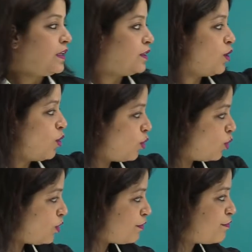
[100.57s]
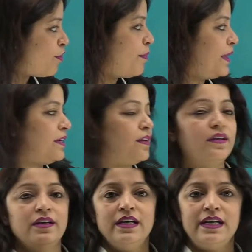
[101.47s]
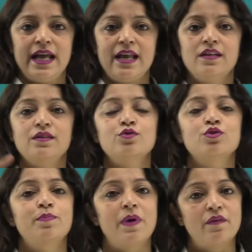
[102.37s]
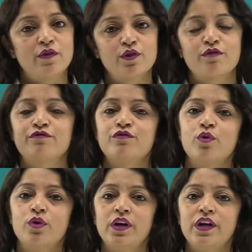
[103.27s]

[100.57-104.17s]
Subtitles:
The whole format 10 to the power of 4,